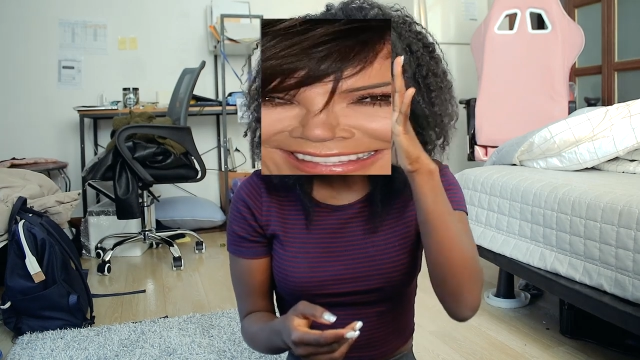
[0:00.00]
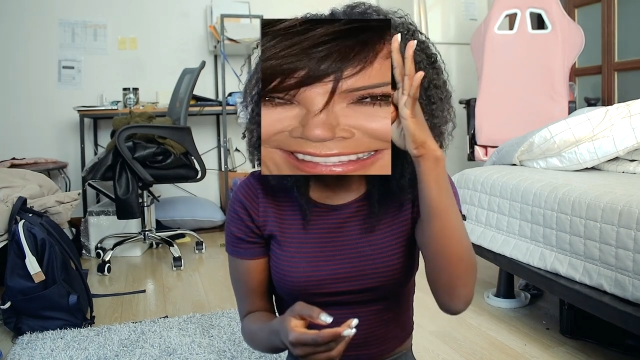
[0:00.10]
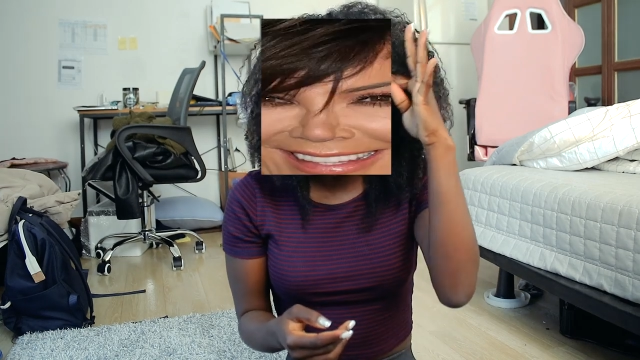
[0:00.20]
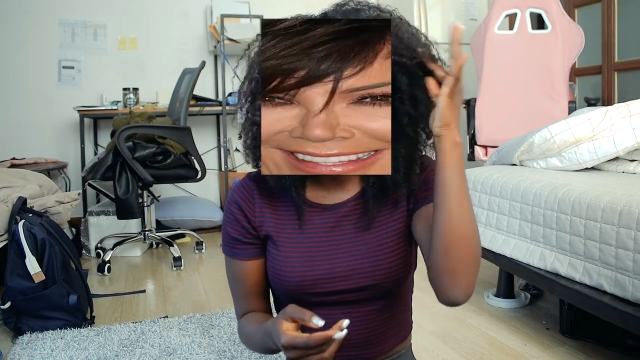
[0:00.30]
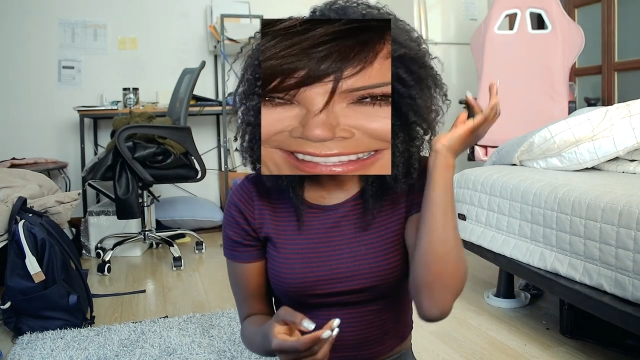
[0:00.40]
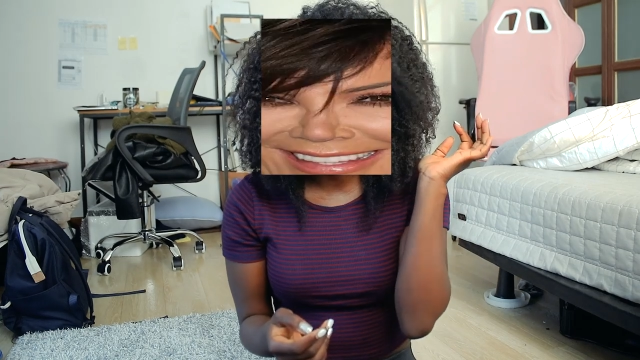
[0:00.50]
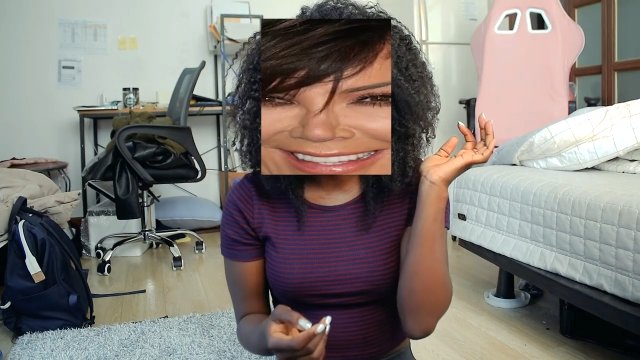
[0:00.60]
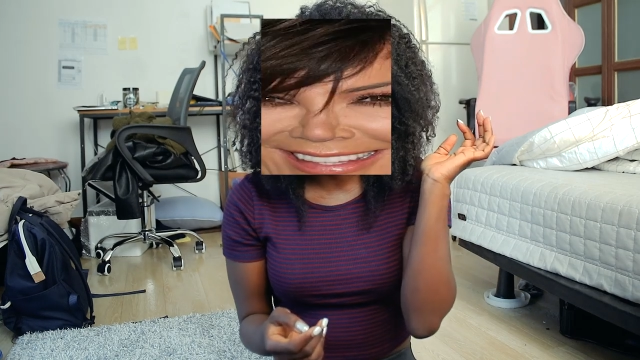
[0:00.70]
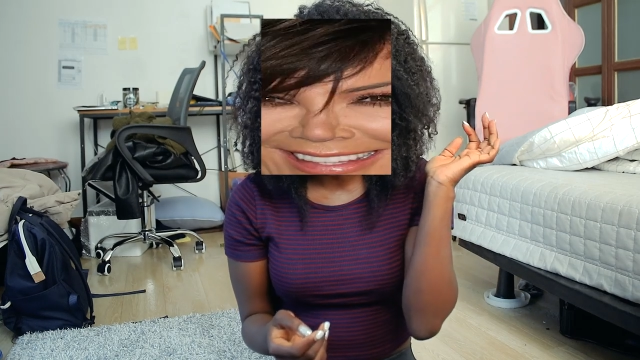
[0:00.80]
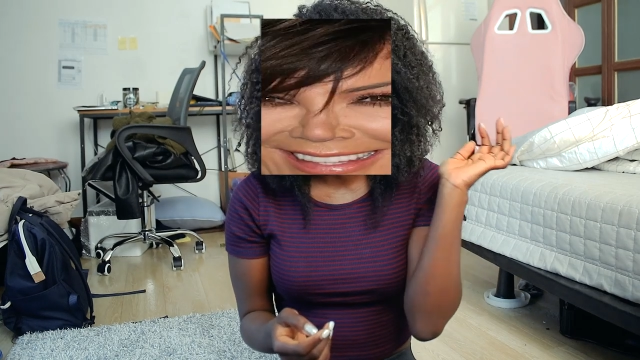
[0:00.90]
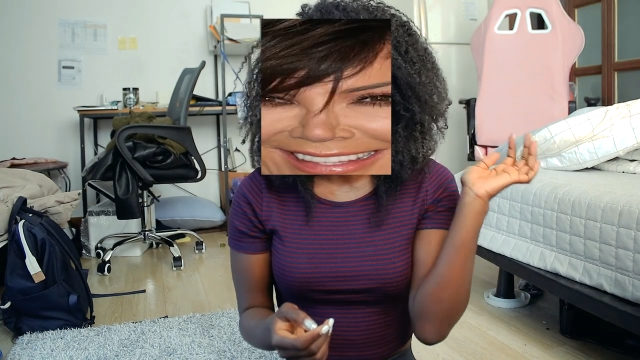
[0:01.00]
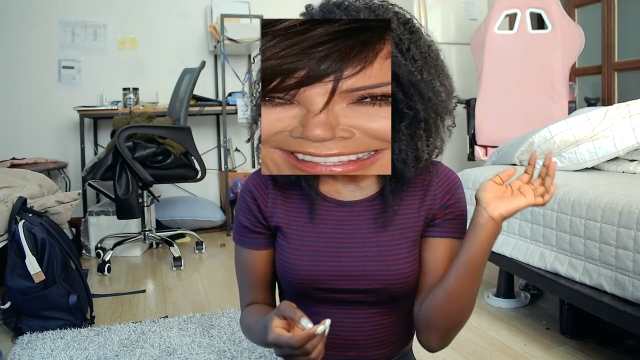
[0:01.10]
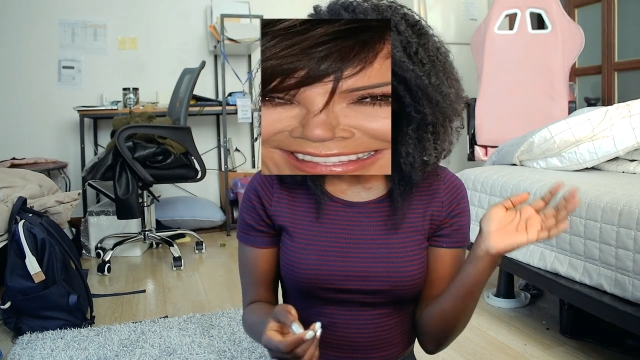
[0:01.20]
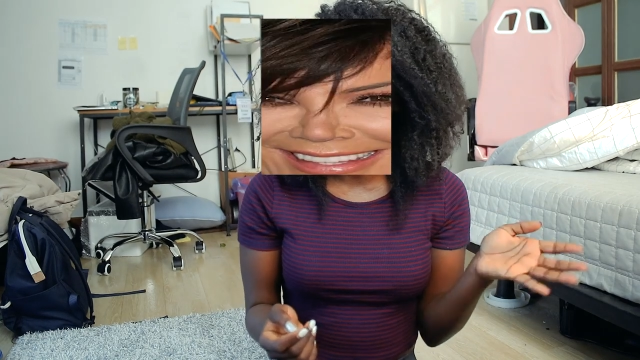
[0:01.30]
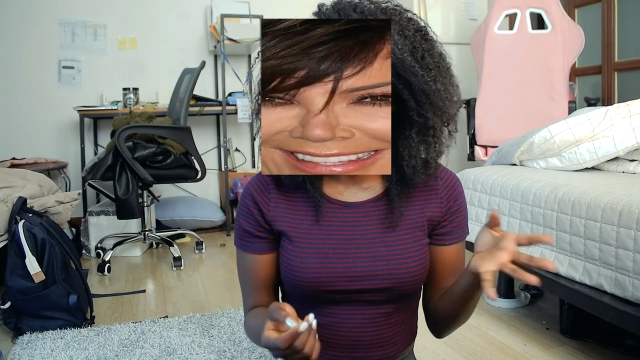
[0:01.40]
new year,
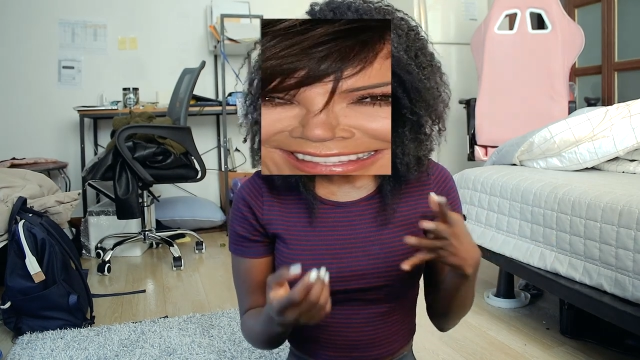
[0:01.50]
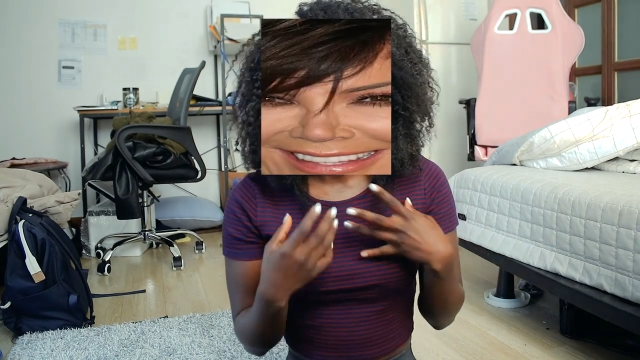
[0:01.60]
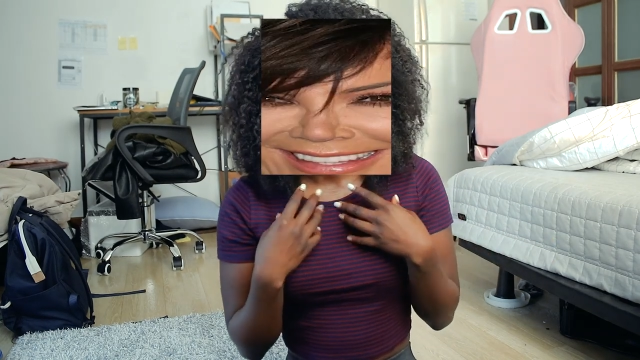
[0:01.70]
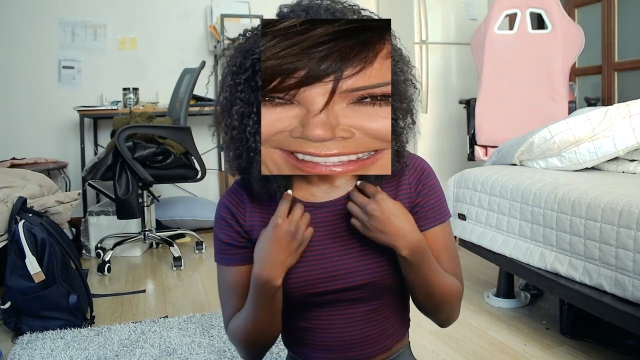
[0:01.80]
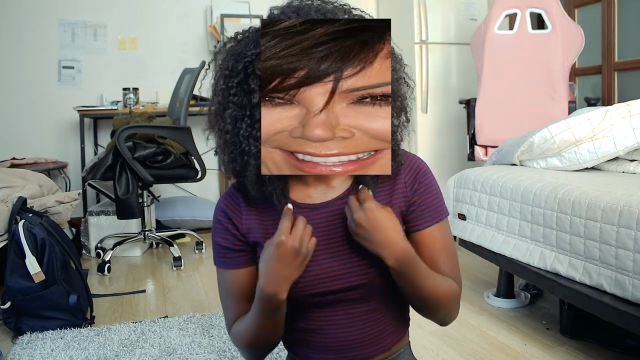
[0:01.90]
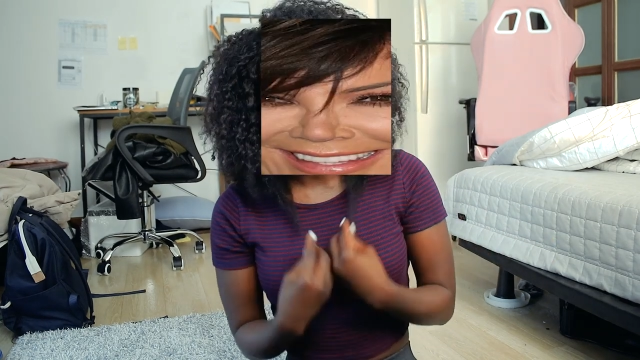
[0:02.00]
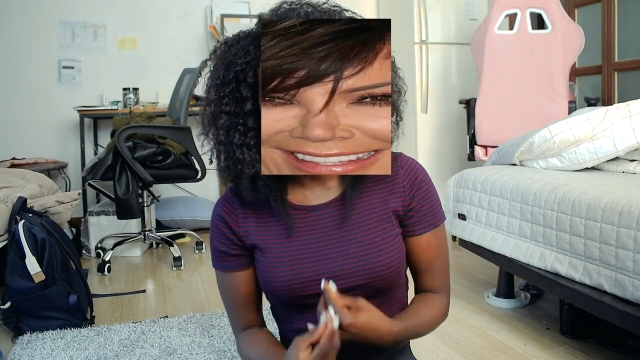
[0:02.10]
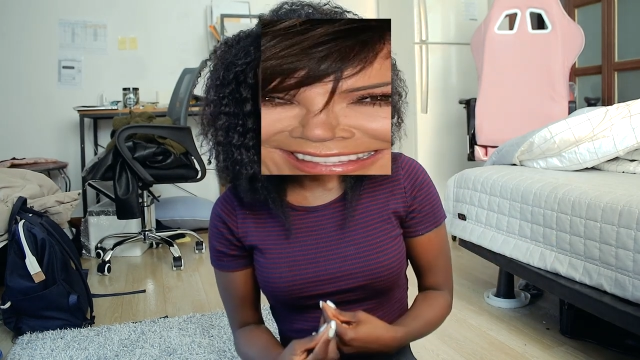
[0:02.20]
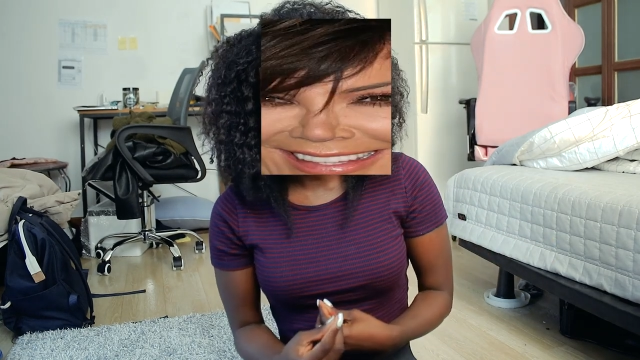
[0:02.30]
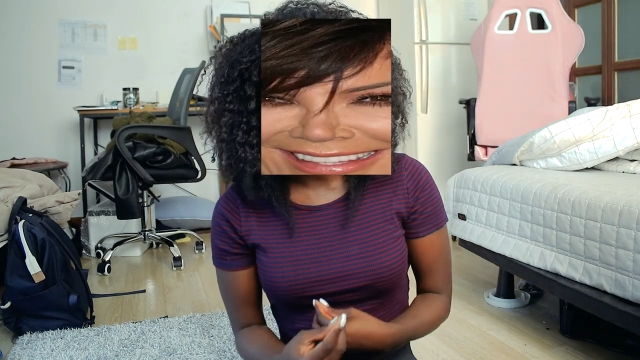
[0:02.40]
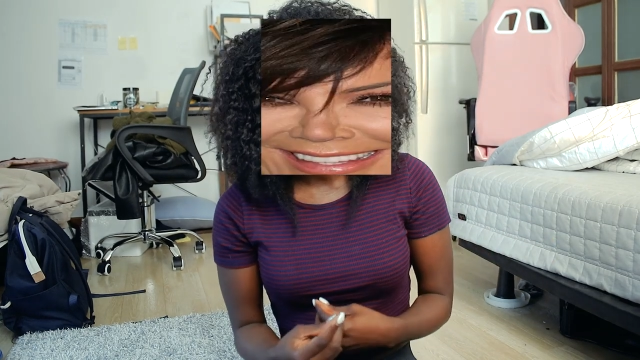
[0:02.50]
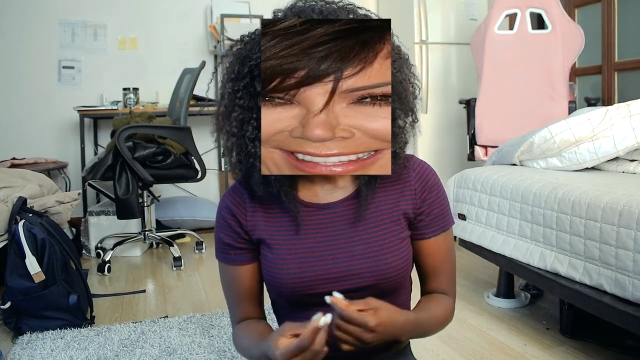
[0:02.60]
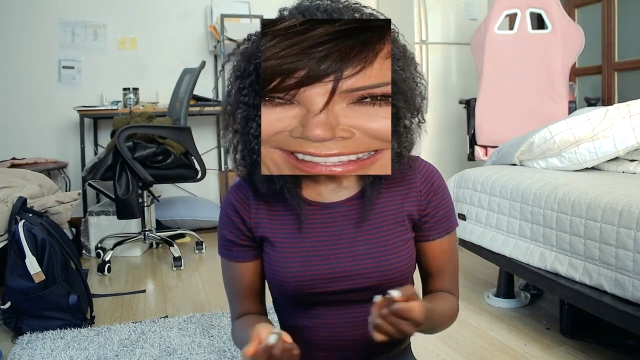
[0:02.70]
new me.